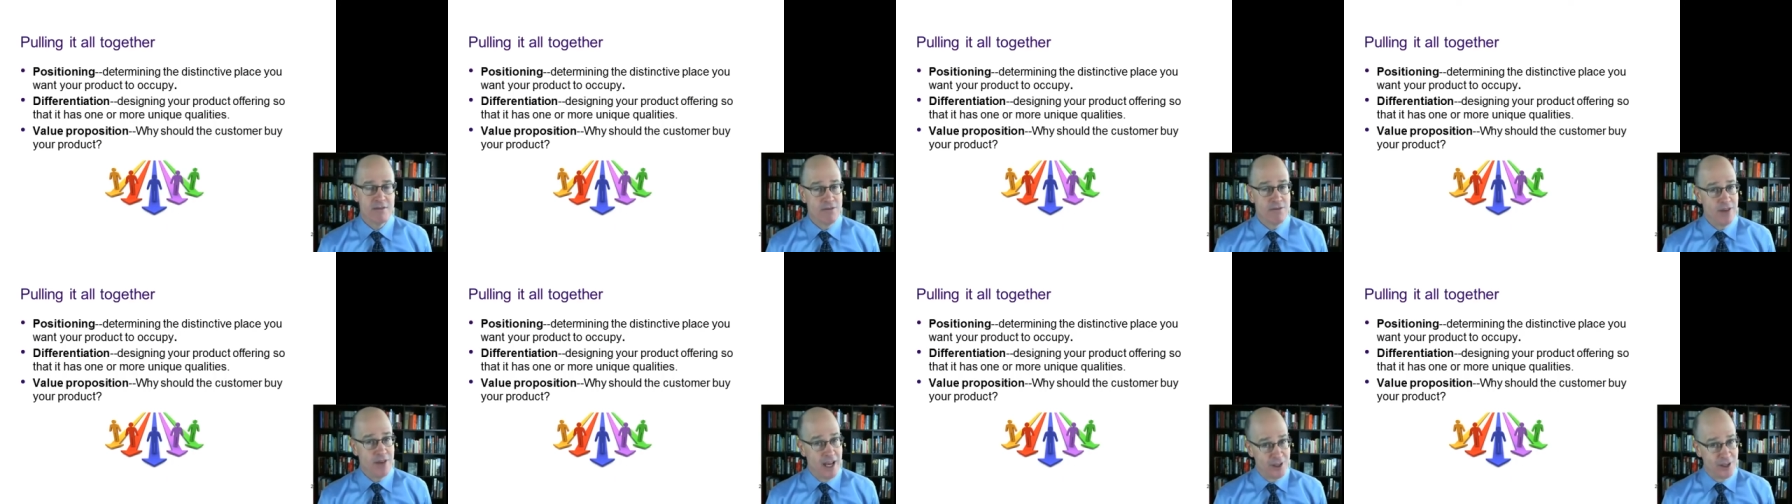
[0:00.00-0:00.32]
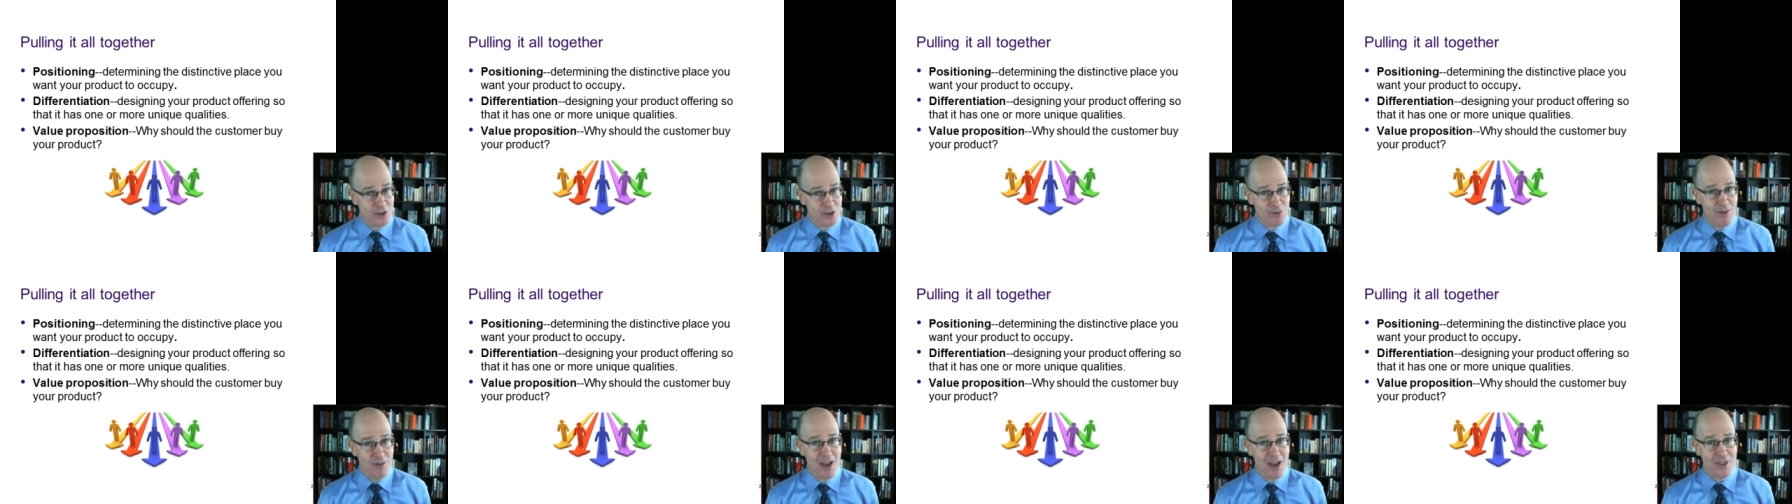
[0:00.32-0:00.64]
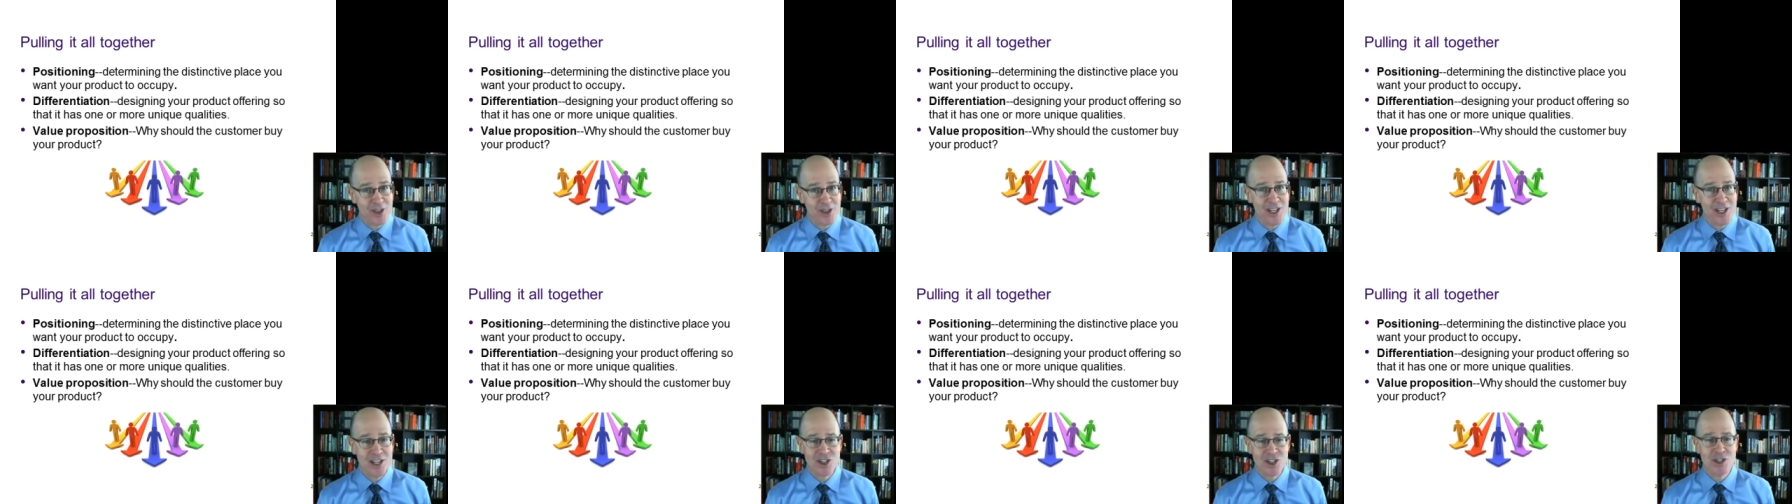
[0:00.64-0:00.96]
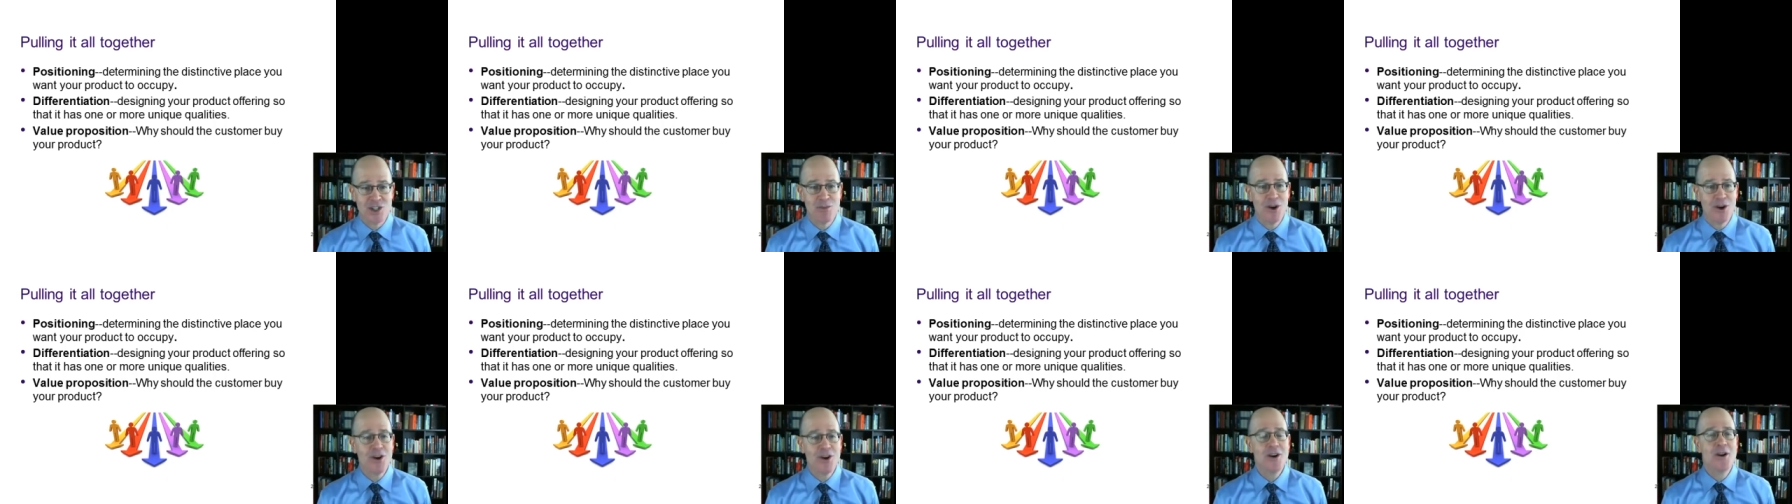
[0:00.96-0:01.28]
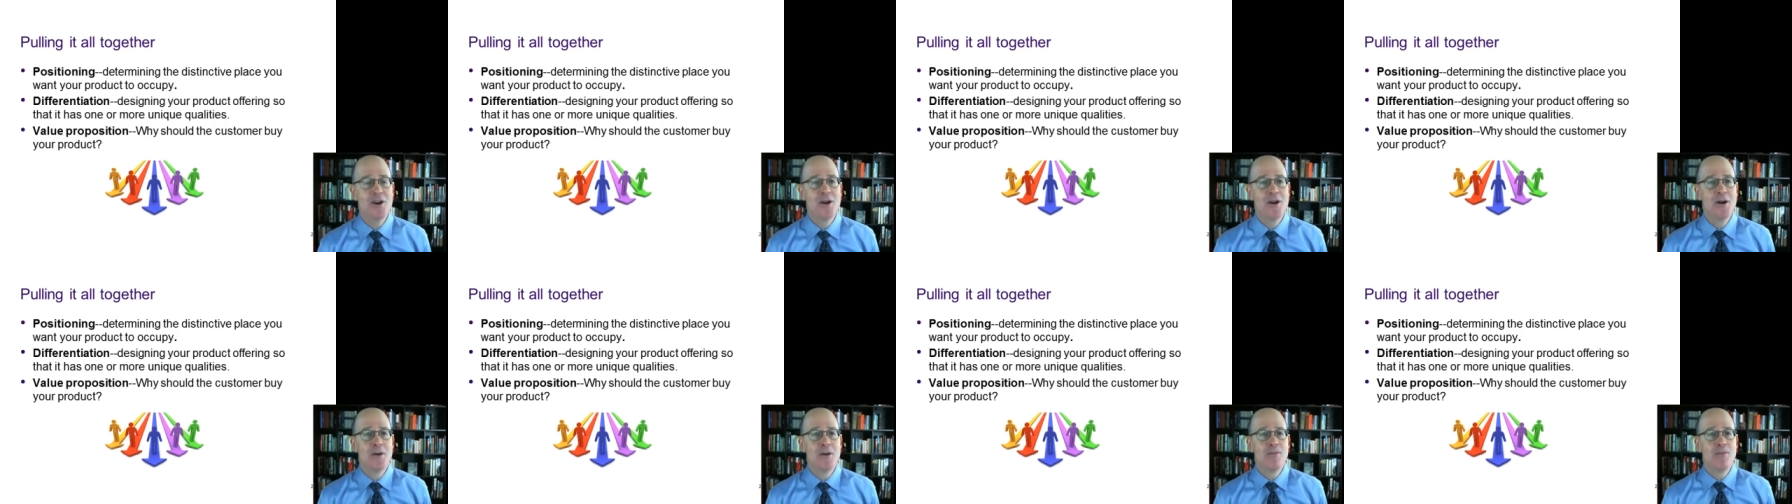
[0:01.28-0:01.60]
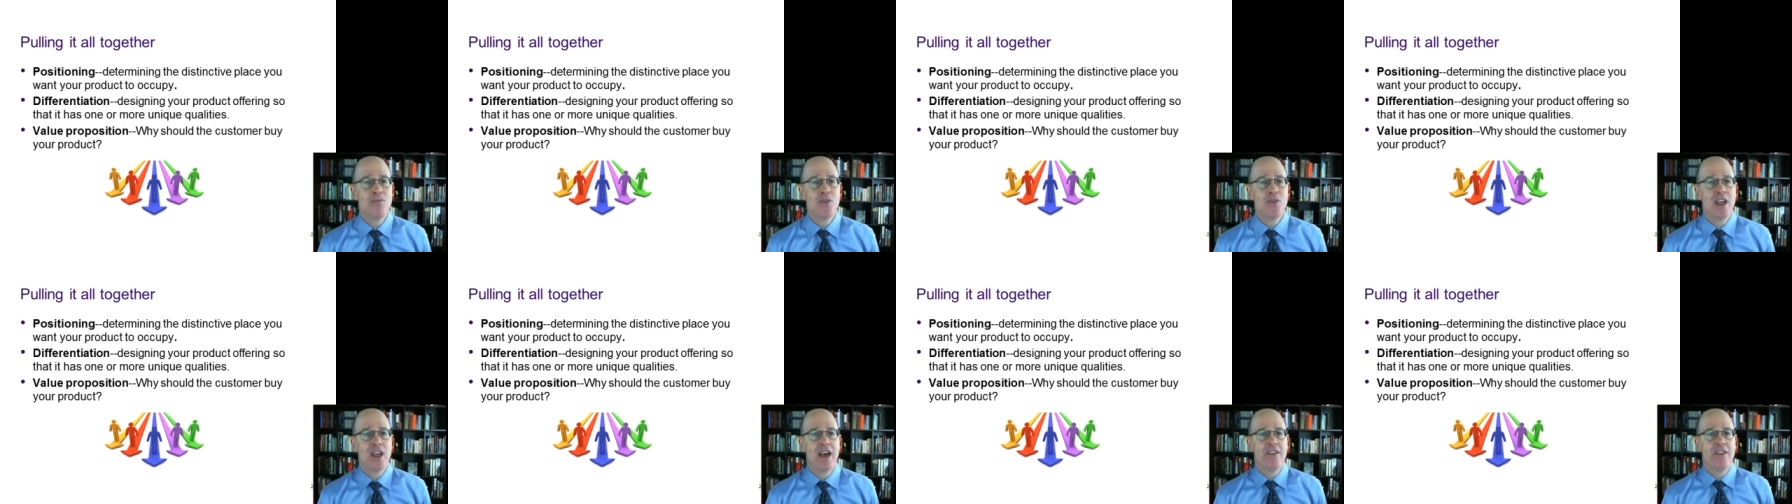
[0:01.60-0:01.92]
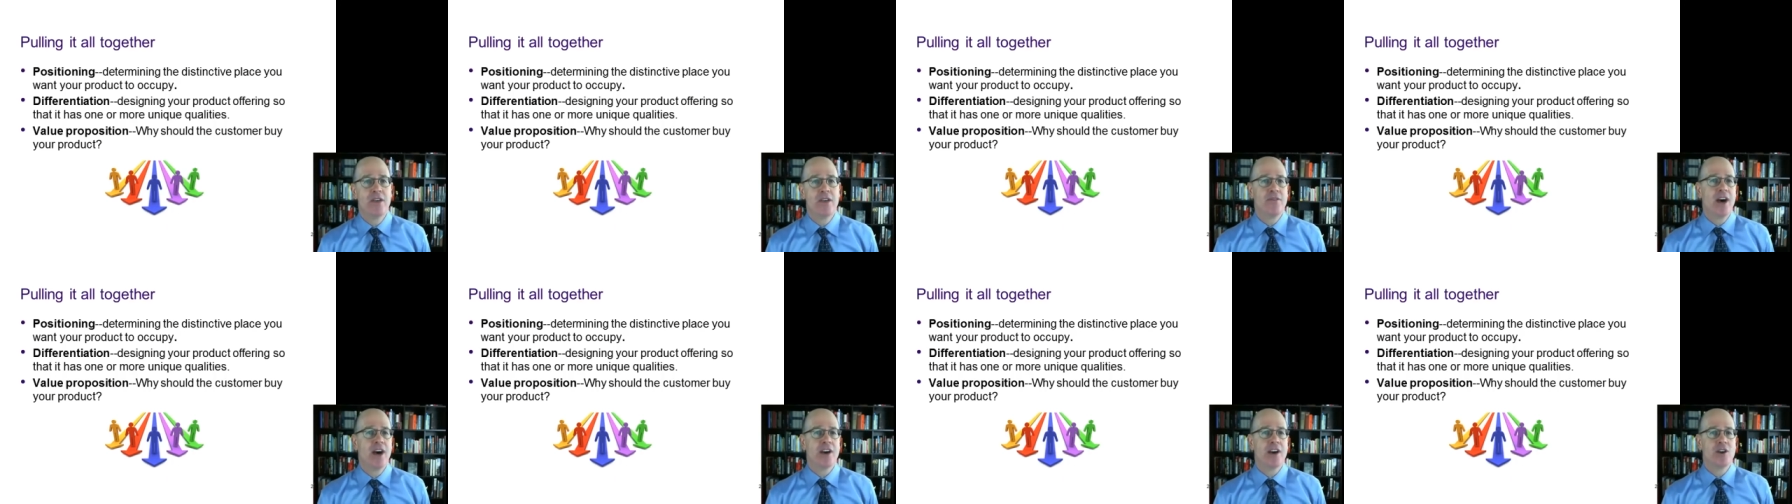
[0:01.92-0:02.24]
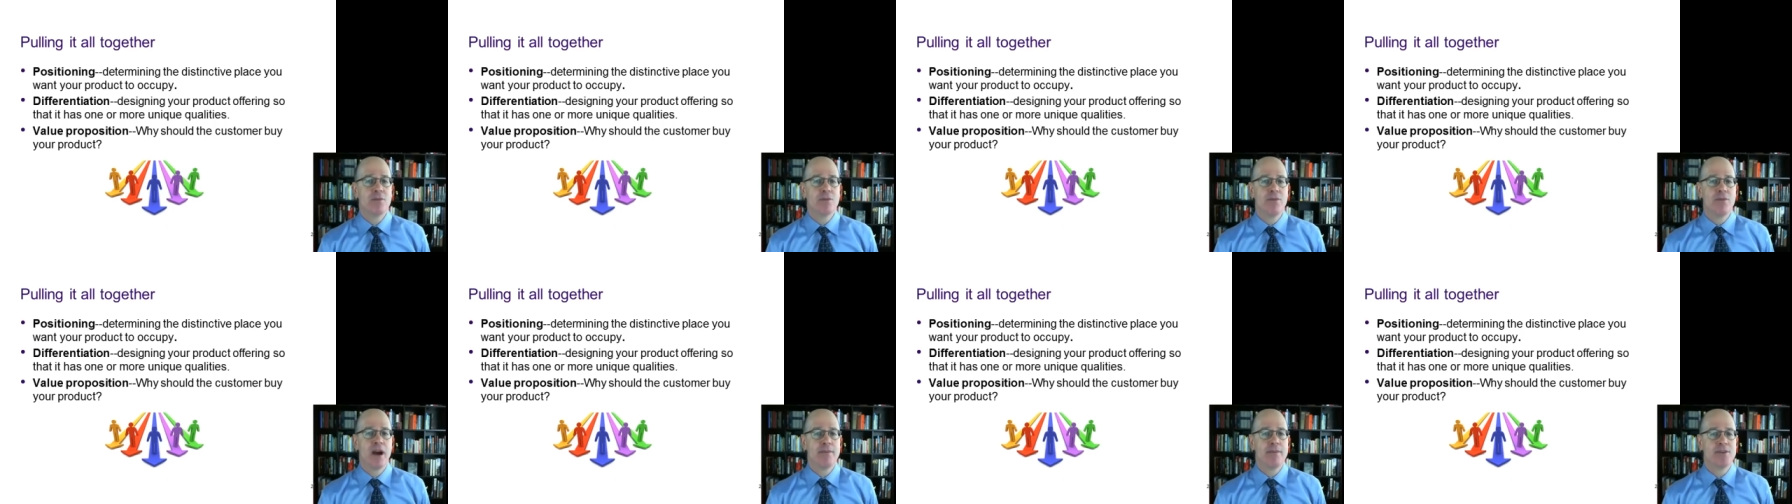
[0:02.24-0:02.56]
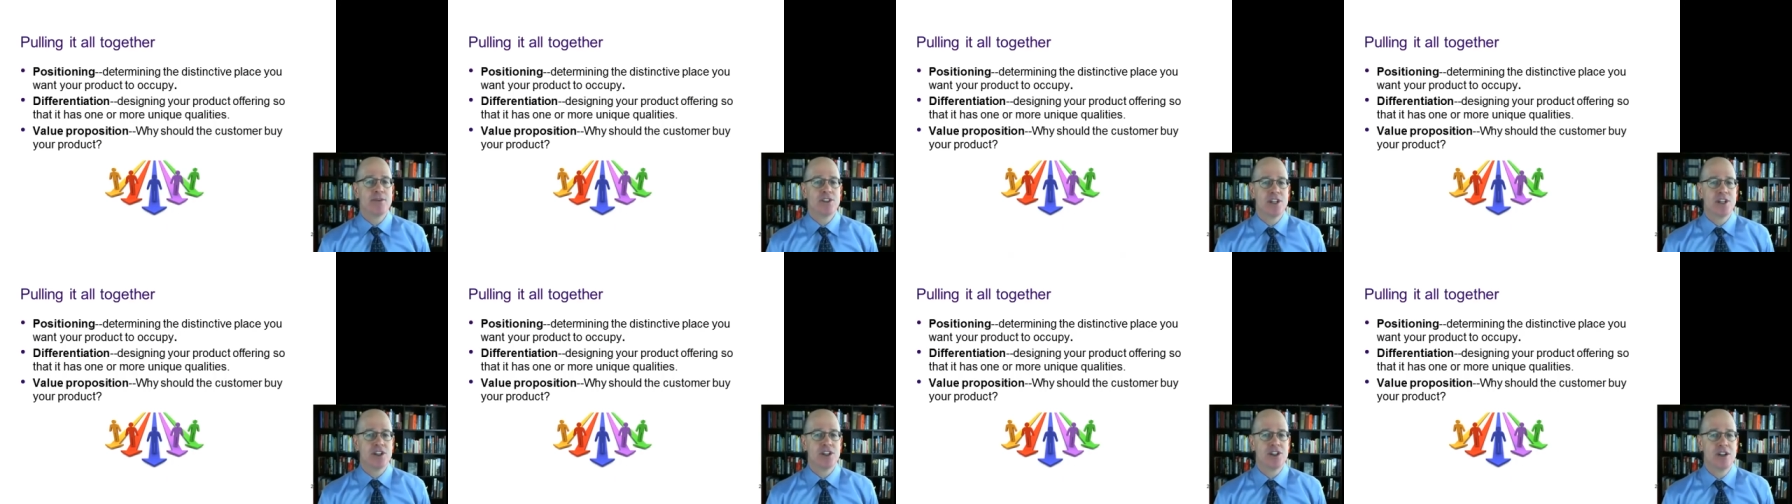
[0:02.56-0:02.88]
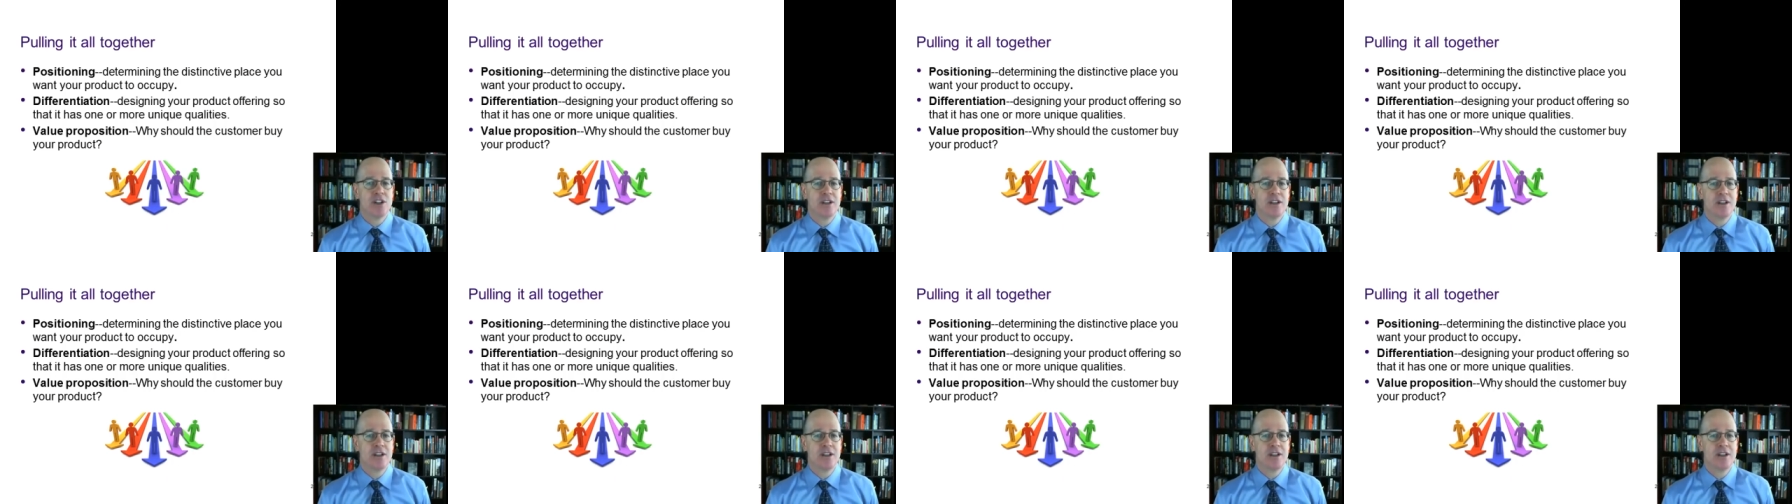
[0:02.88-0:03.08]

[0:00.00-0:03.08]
valued by the customer. And the value proposition,